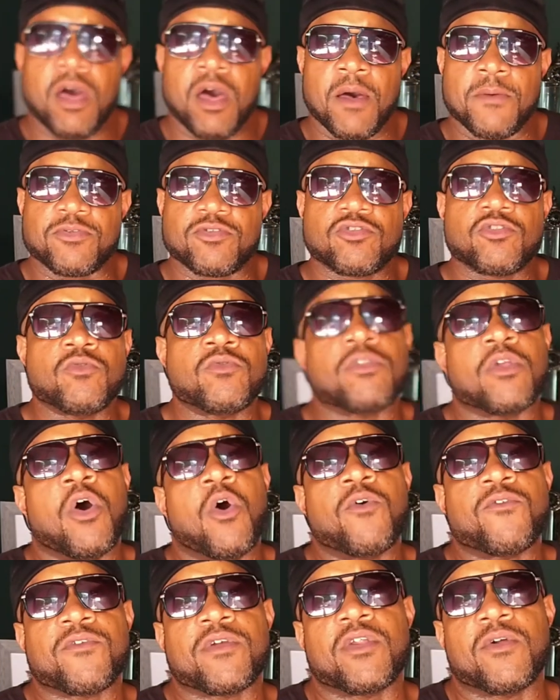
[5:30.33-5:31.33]
shooting
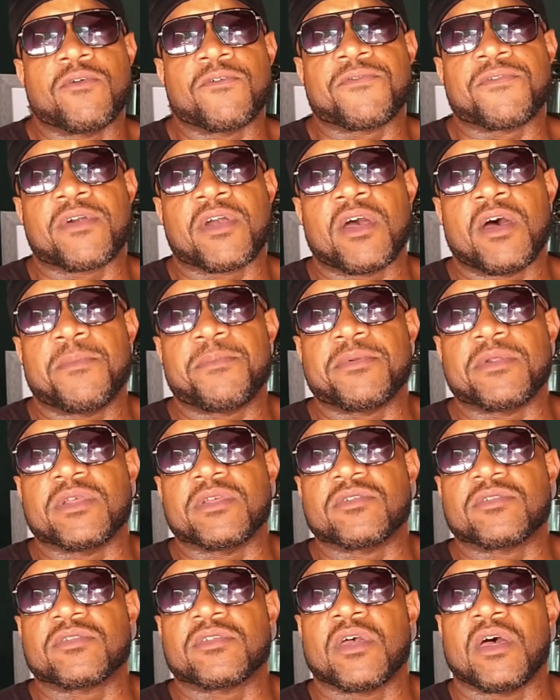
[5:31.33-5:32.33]
over and over for
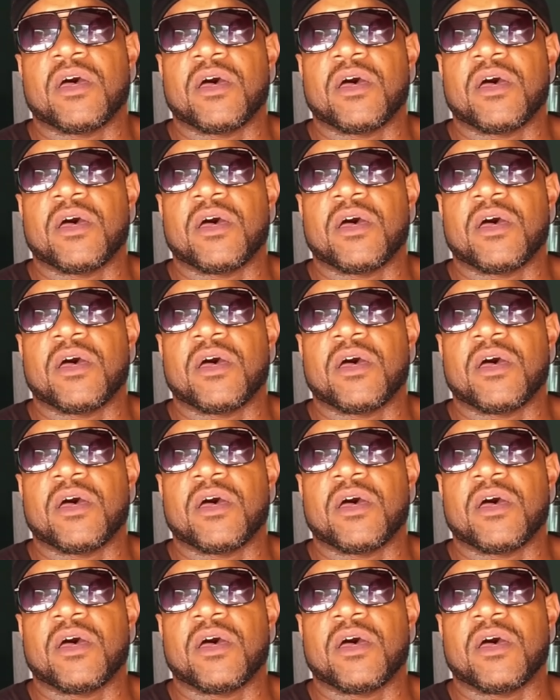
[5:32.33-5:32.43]
companies.